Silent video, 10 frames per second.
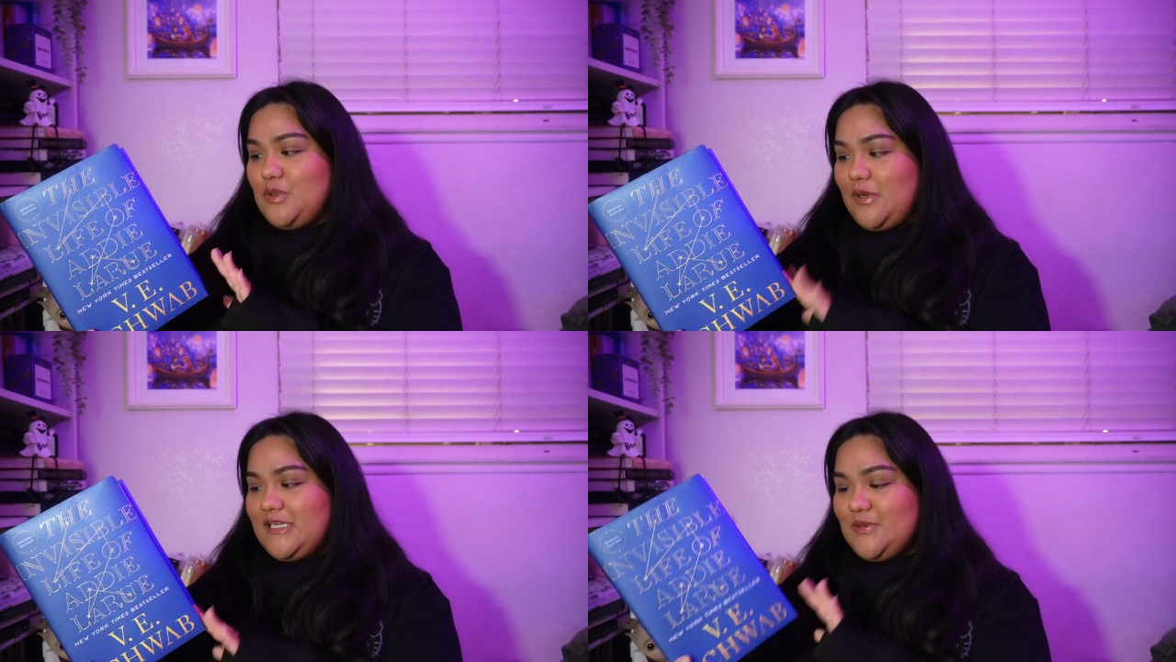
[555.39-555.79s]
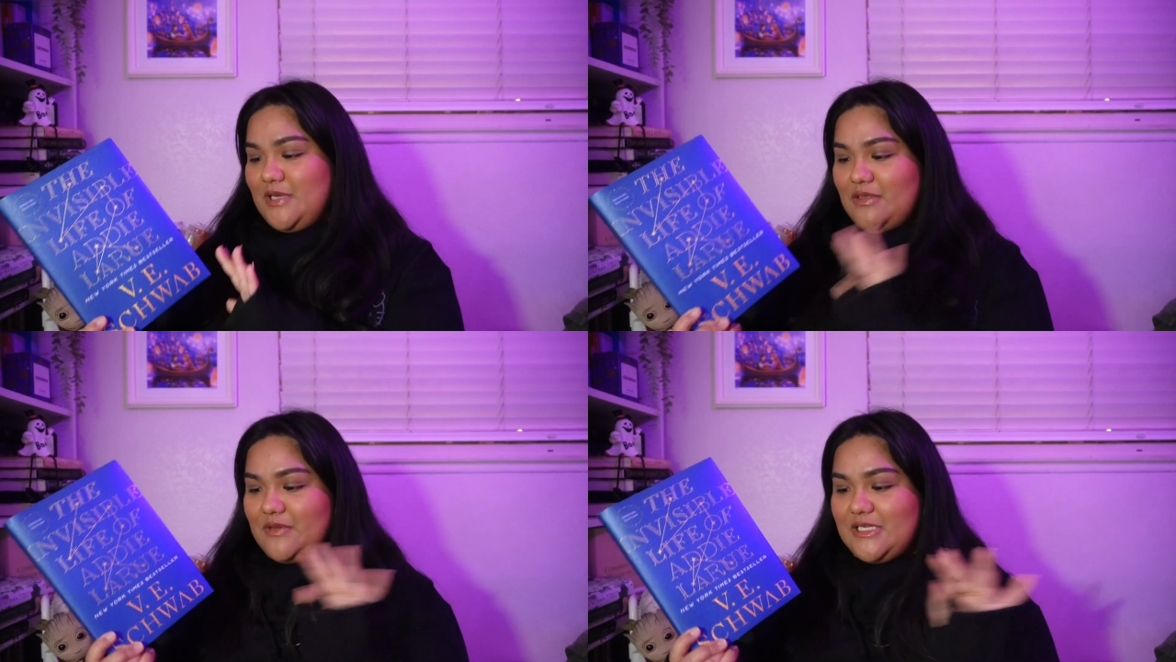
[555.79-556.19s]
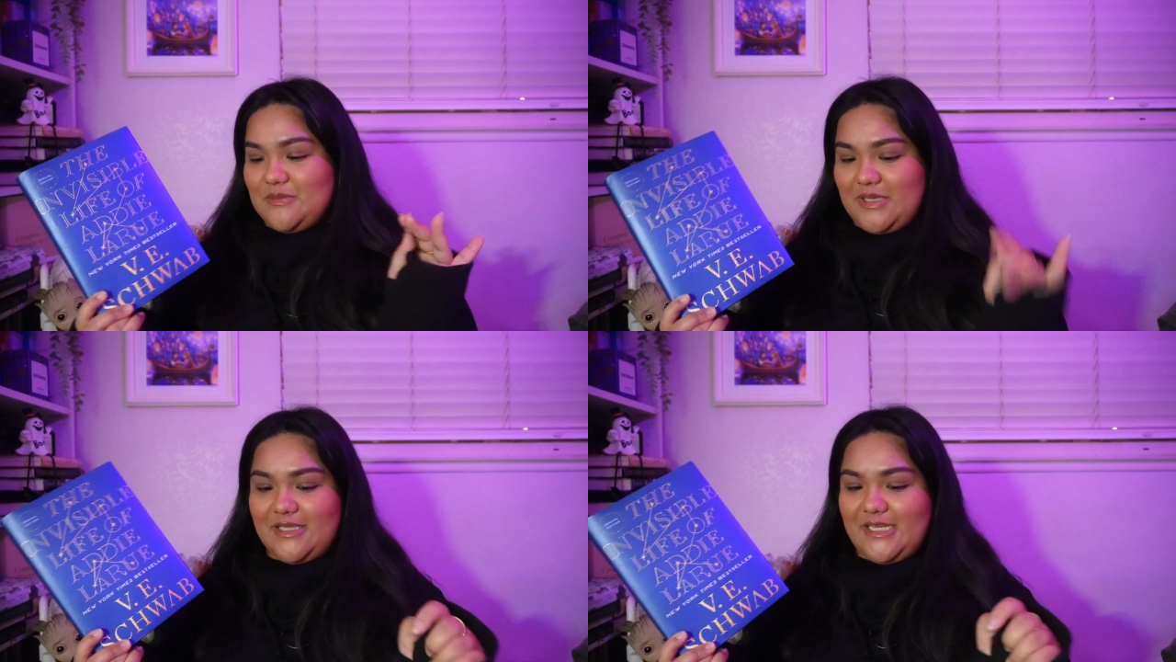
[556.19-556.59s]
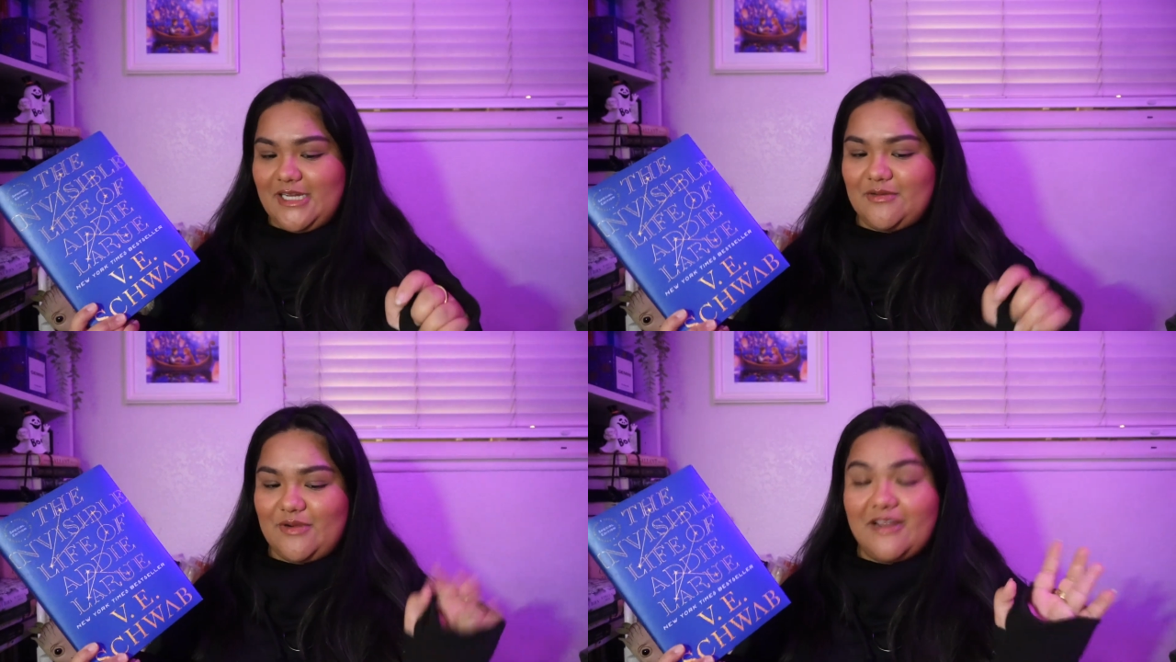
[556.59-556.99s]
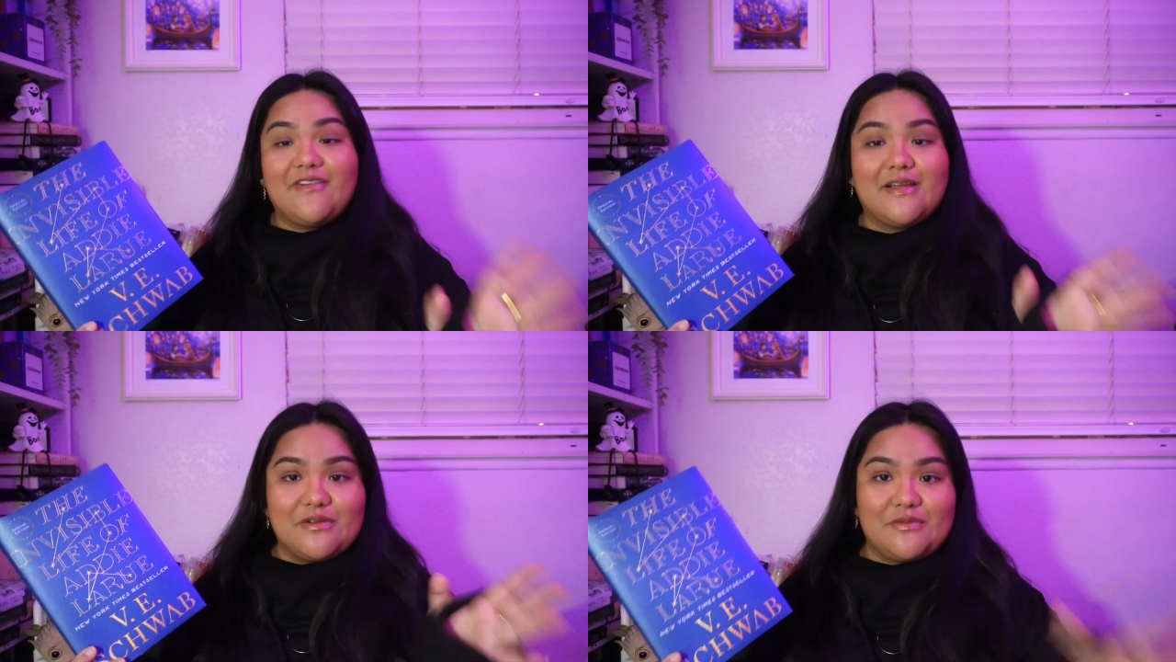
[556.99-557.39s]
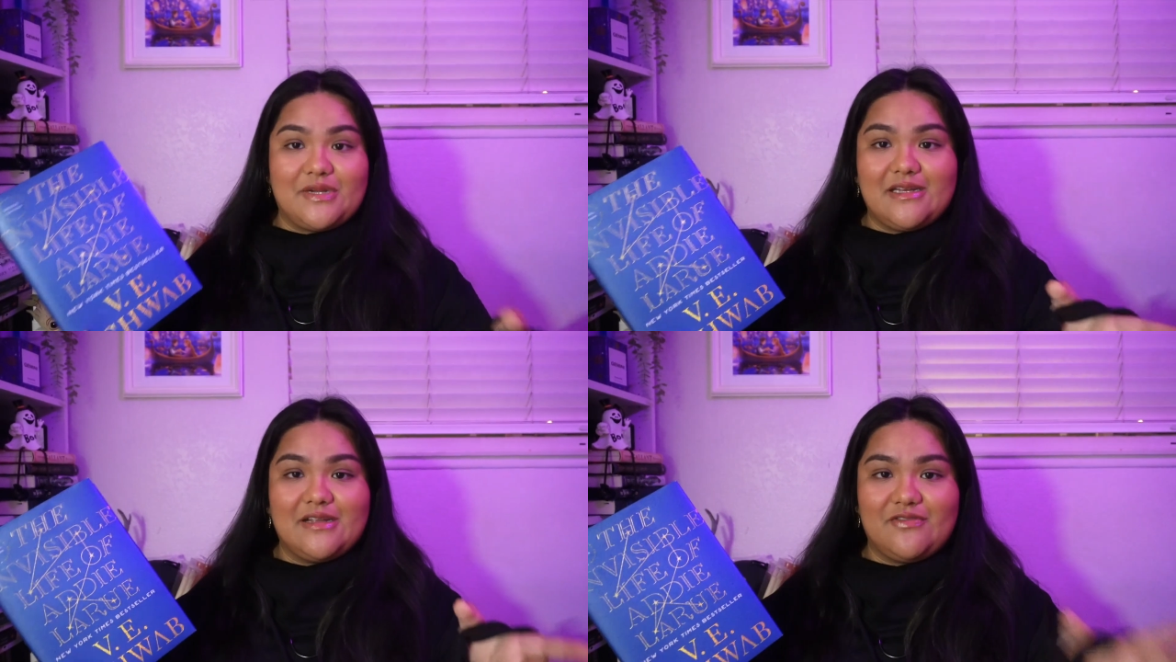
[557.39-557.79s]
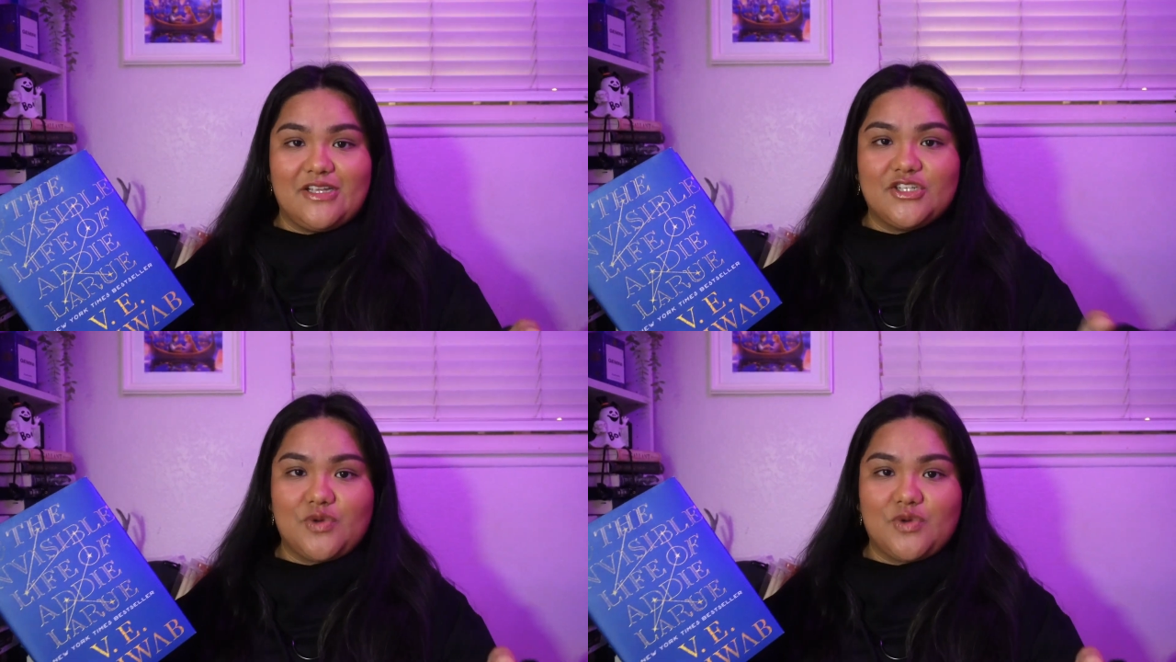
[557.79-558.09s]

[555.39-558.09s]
2023 to be the year where I finally read a V.